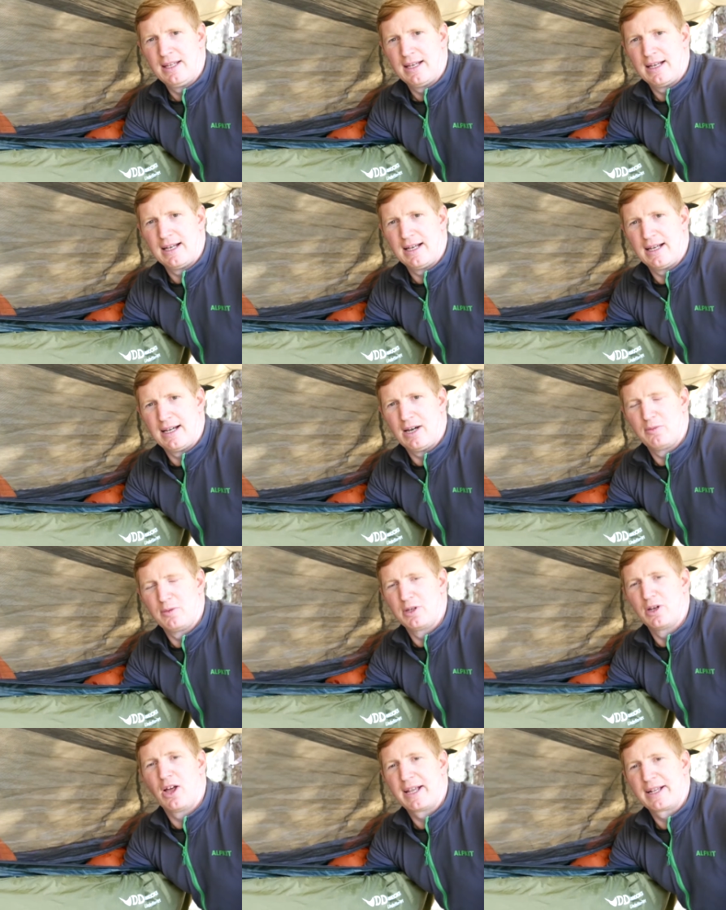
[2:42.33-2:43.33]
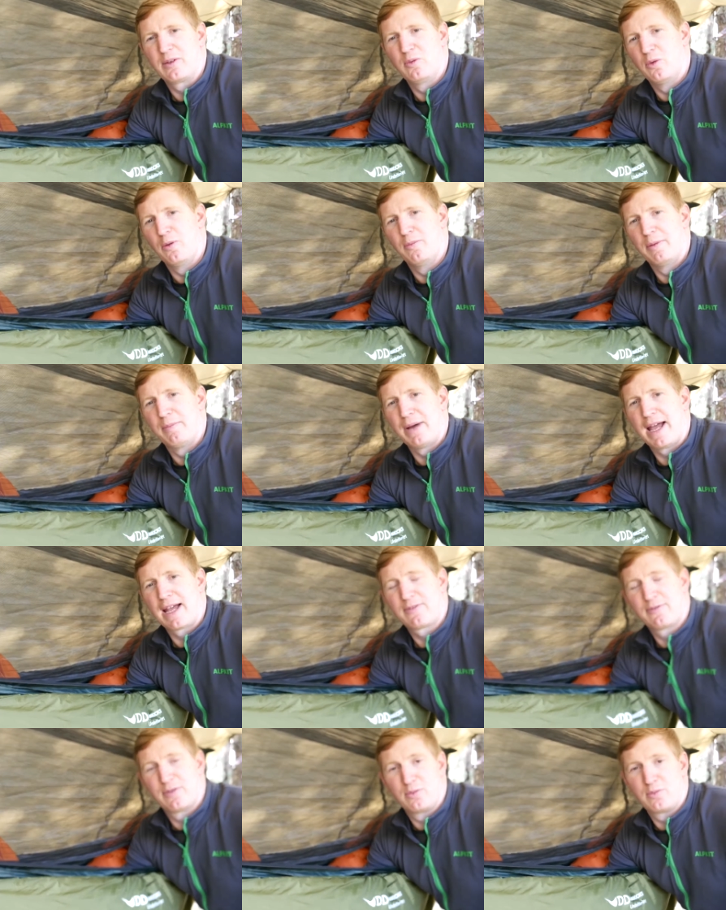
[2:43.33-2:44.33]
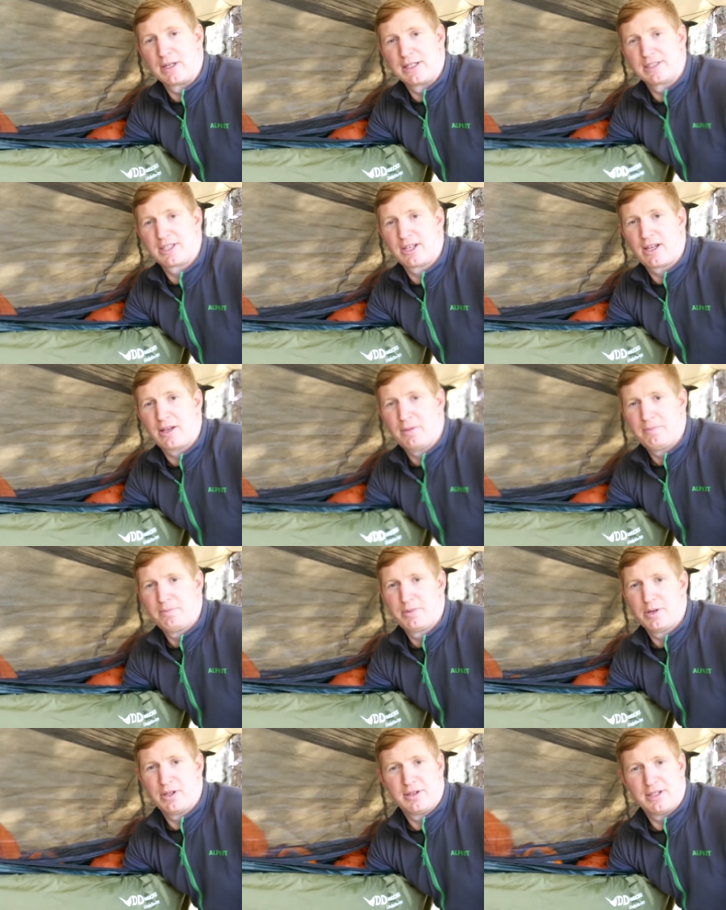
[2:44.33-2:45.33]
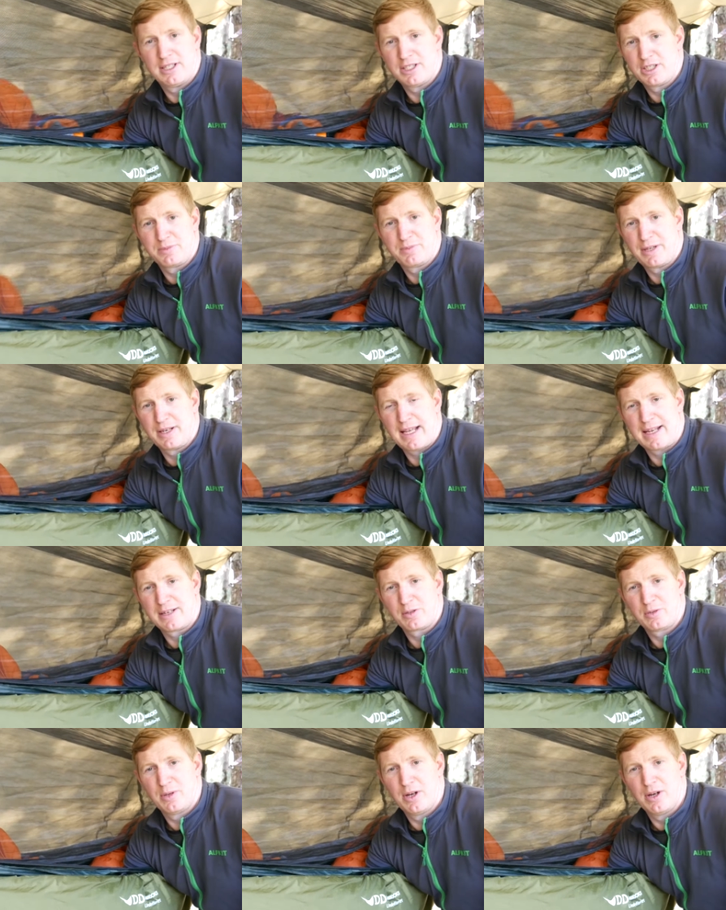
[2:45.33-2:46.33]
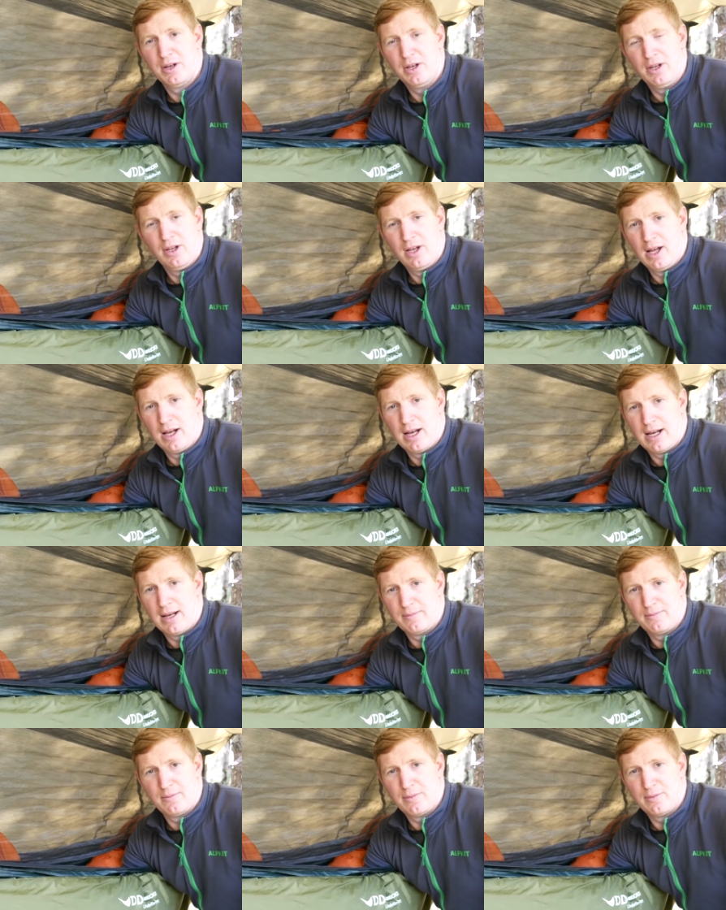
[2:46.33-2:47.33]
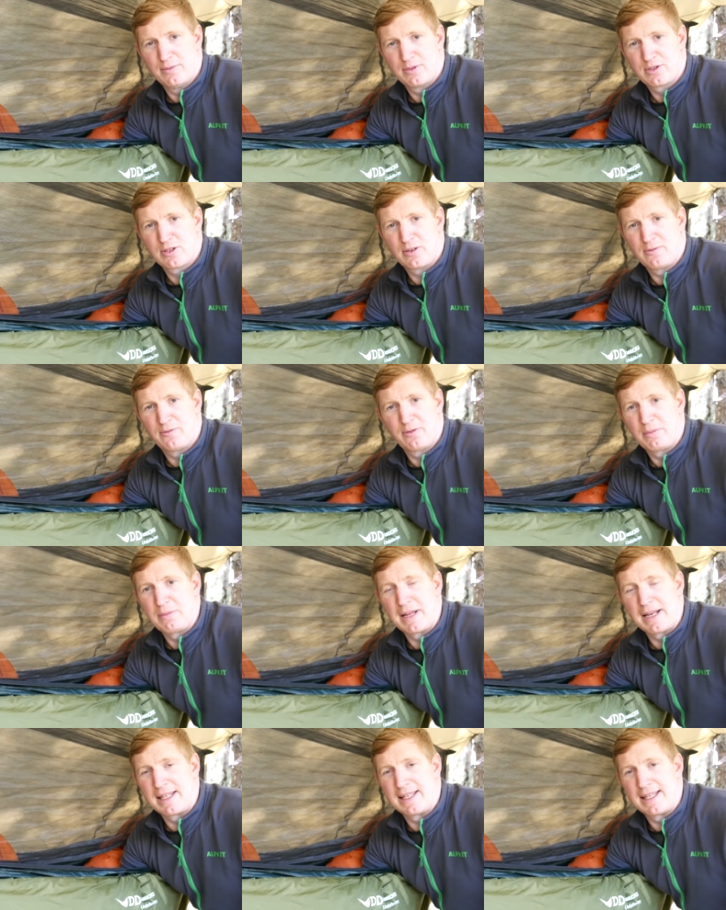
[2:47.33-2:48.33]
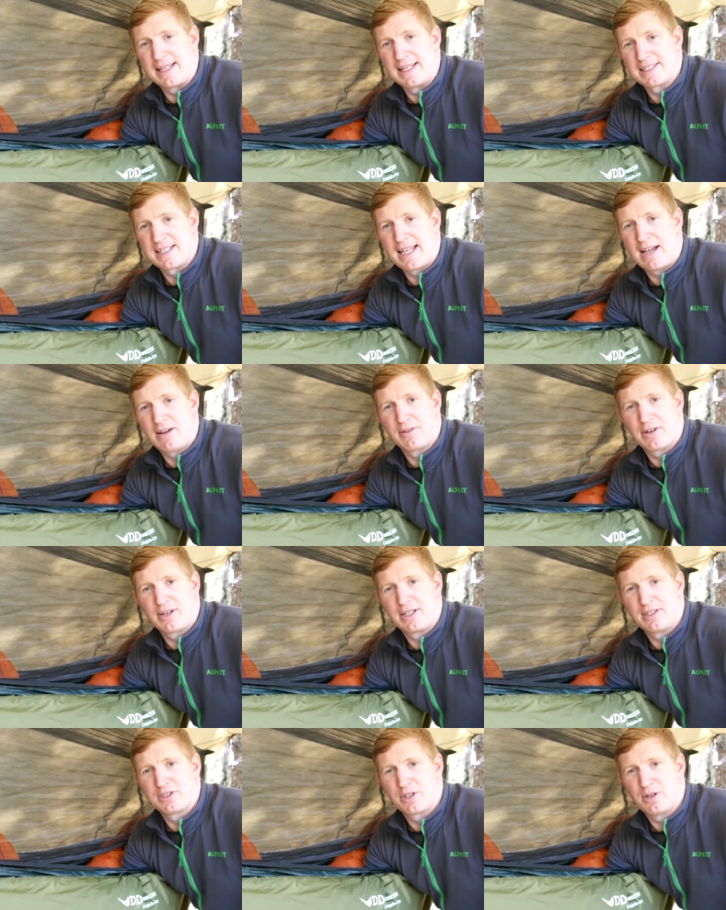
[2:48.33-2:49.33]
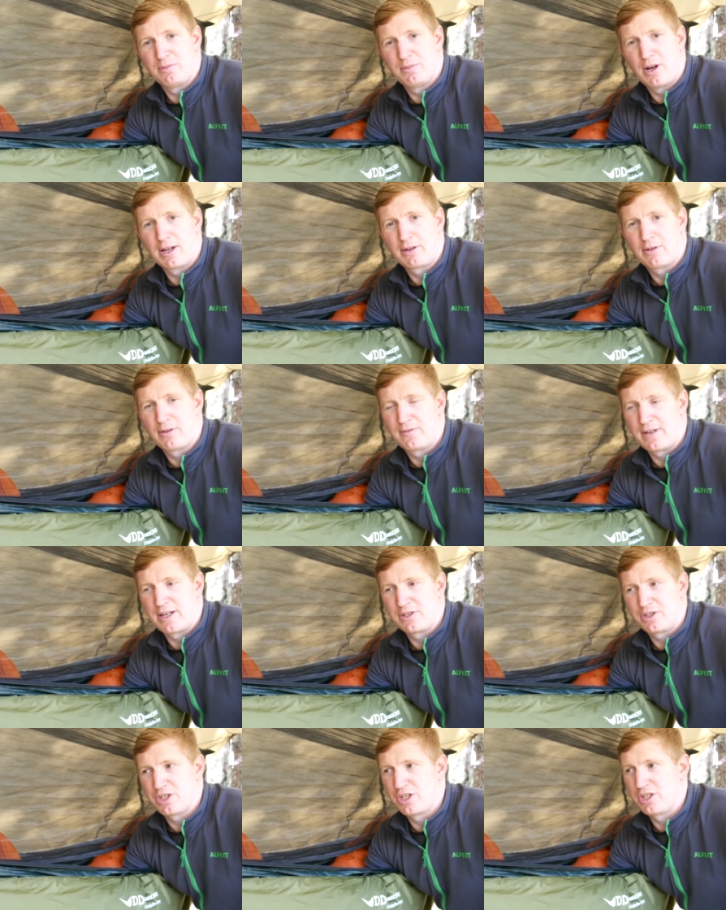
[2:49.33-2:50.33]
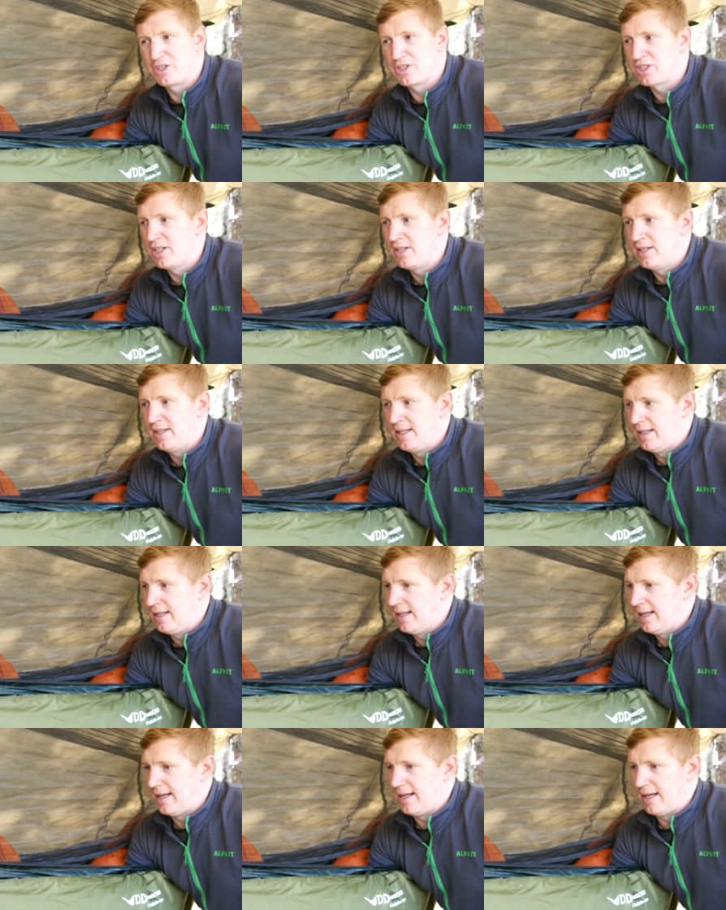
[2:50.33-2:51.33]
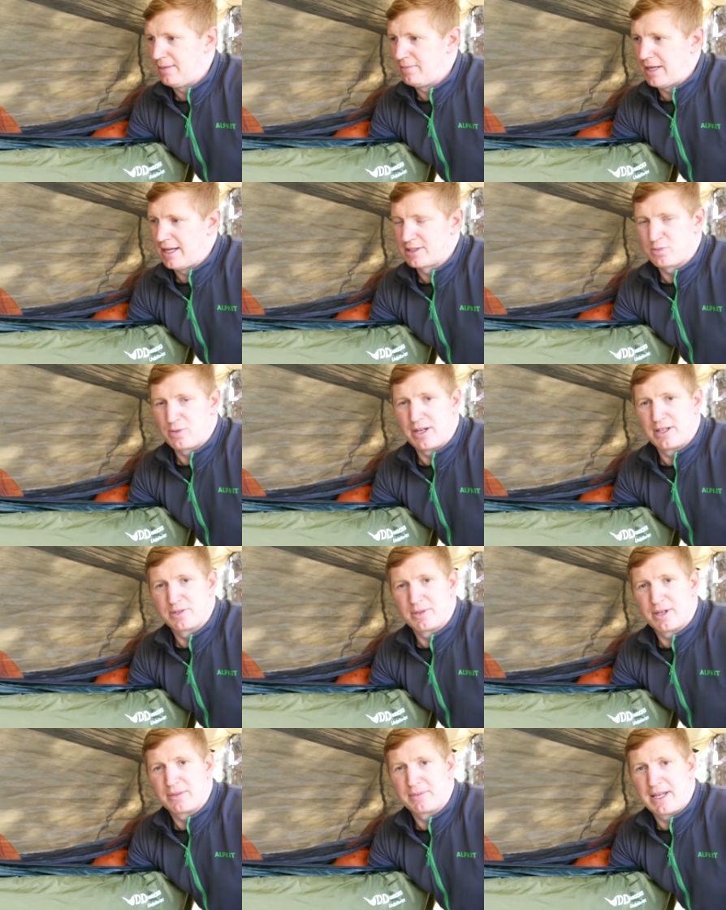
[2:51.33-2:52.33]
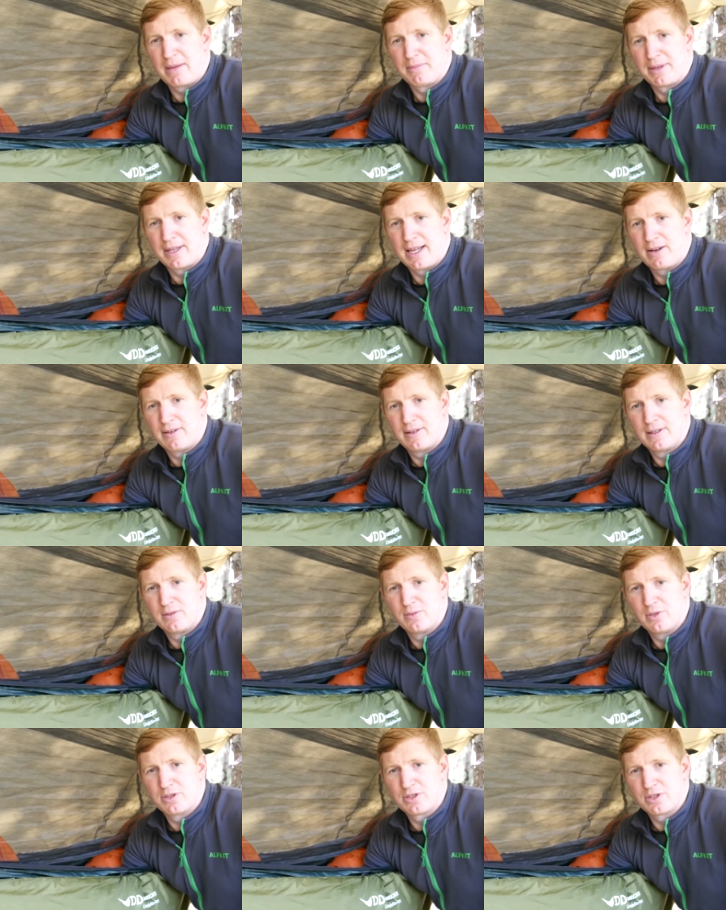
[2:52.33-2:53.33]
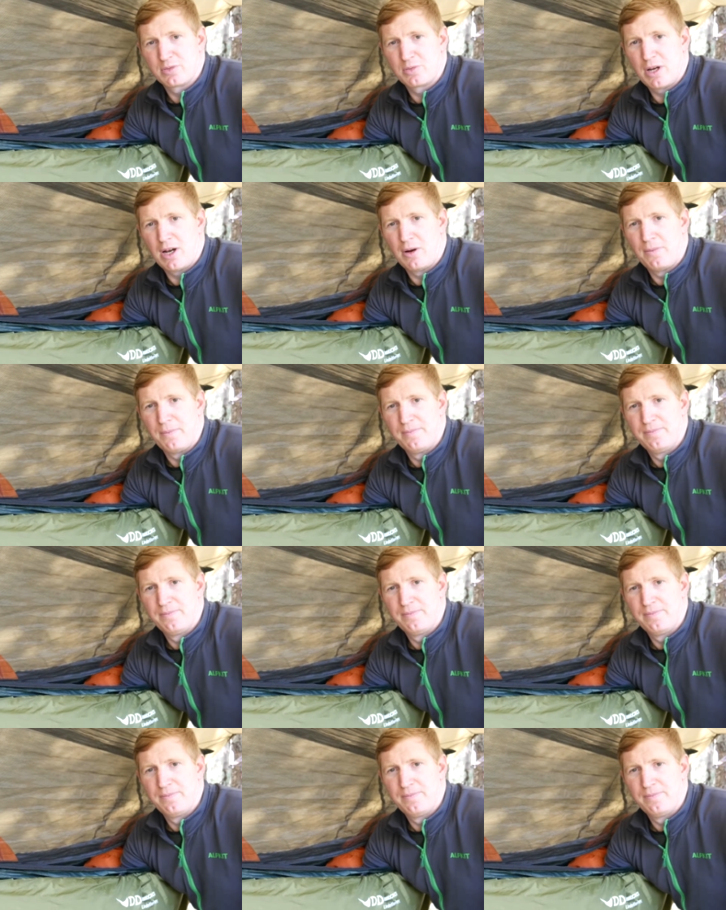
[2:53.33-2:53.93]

I would like a warmer bag for the winter, but this has been adequate for many years now, and I use it on micro adventures as well as when I'm camping out in the woods as well.